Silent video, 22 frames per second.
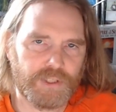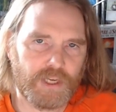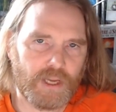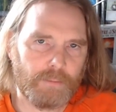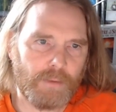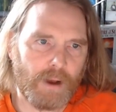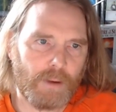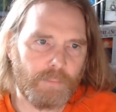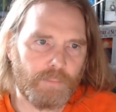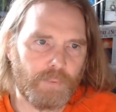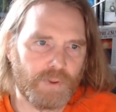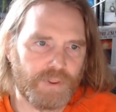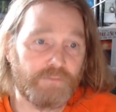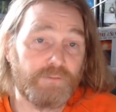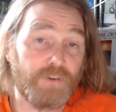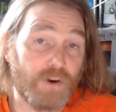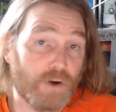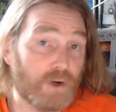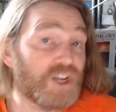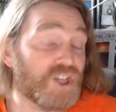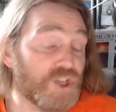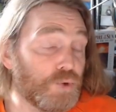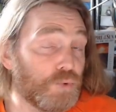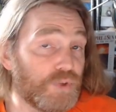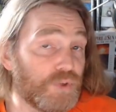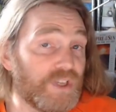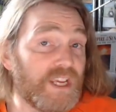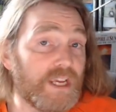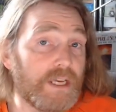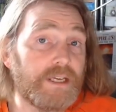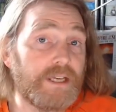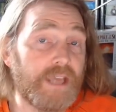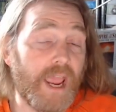come up with a very
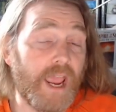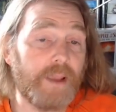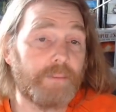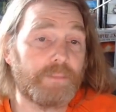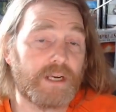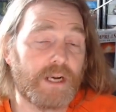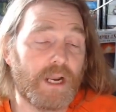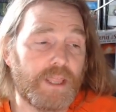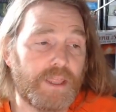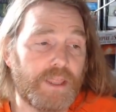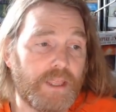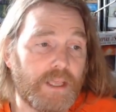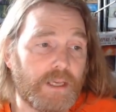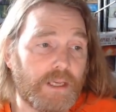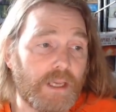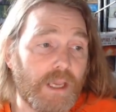unique game that I think